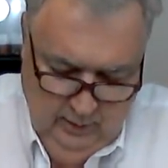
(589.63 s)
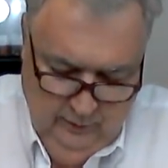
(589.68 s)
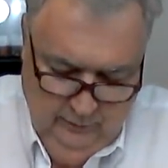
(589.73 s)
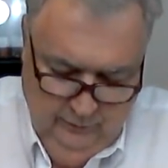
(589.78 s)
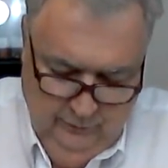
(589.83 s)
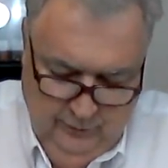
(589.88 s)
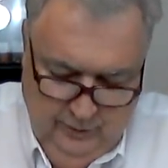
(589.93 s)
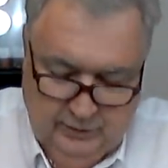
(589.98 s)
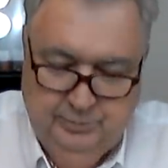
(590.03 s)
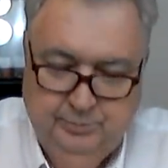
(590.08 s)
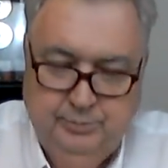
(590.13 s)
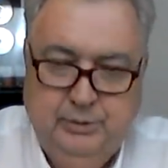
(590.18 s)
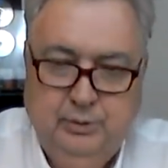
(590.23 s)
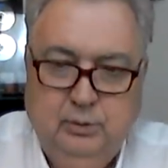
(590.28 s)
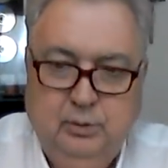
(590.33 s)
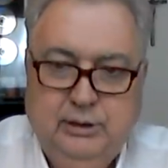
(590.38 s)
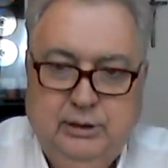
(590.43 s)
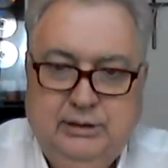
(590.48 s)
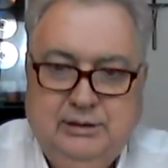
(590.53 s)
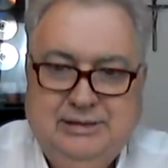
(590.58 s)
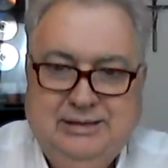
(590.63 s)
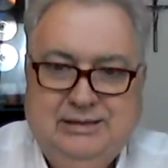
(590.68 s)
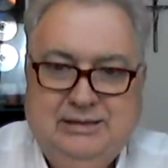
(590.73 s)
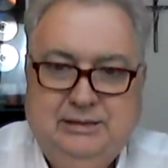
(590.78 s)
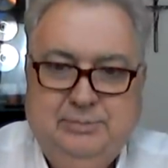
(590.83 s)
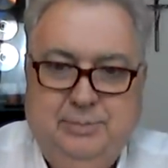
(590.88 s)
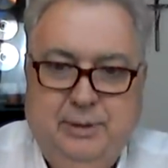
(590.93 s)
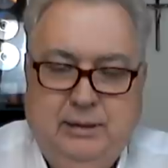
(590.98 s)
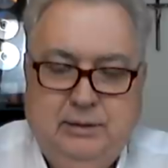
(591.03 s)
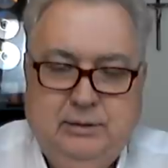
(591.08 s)
This bill is
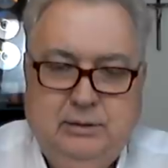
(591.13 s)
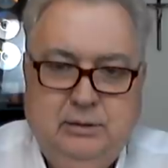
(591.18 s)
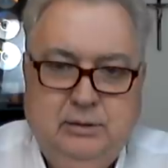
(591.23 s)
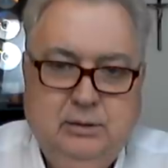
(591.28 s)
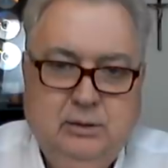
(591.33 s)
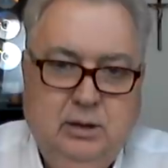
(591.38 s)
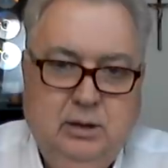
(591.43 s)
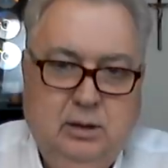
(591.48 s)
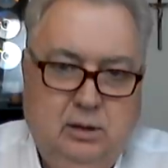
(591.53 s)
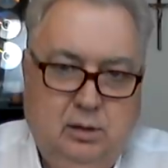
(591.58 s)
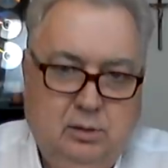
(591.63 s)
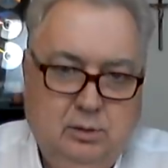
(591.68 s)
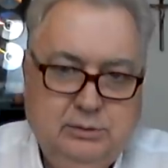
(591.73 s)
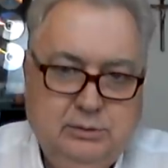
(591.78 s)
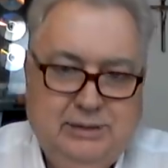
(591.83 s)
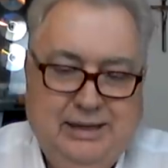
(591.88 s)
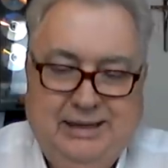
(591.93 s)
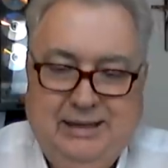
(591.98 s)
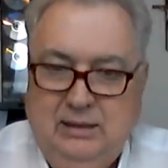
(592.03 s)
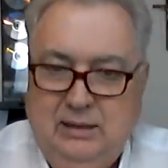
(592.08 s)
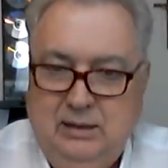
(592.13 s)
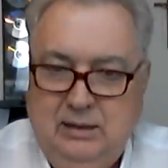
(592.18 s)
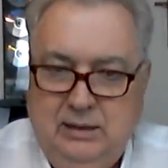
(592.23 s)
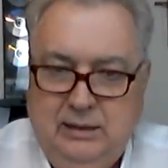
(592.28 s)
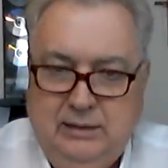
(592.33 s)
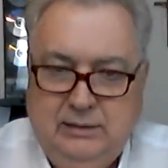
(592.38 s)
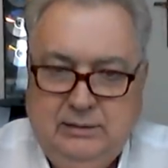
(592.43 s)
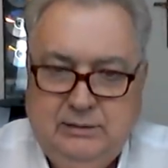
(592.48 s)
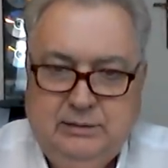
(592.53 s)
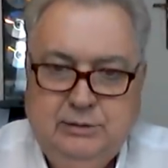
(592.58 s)
expected to cost at
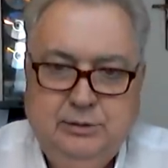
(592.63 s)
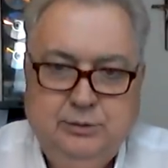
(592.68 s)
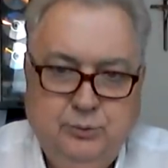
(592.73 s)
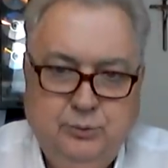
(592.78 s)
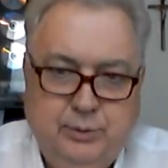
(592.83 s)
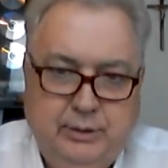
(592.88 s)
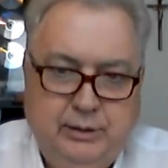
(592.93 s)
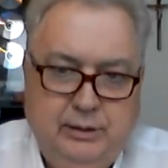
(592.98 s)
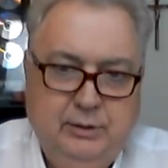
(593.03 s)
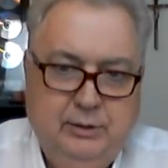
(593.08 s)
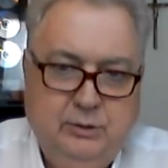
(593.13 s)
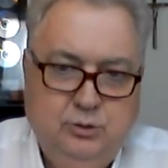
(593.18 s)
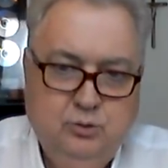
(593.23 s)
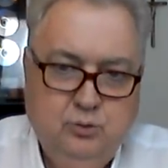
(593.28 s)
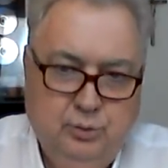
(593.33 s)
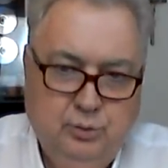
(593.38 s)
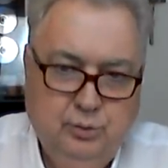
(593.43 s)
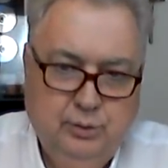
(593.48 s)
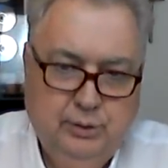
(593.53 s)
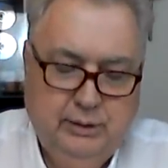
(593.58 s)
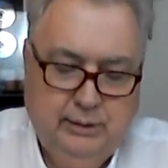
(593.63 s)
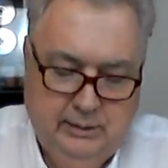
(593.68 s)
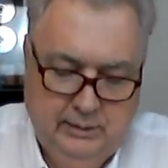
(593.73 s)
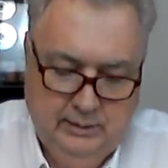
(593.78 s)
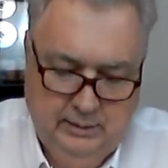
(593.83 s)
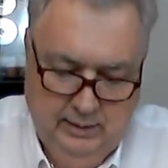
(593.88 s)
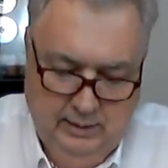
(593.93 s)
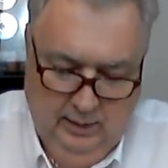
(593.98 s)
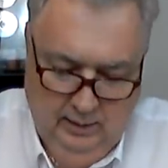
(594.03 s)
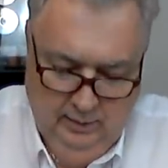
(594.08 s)
least $3
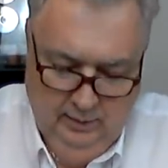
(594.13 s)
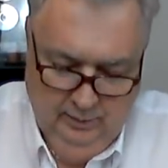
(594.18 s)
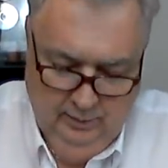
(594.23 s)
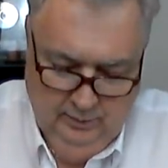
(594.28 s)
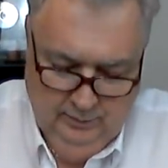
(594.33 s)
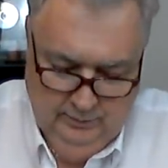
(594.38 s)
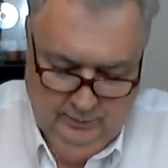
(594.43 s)
trillion. The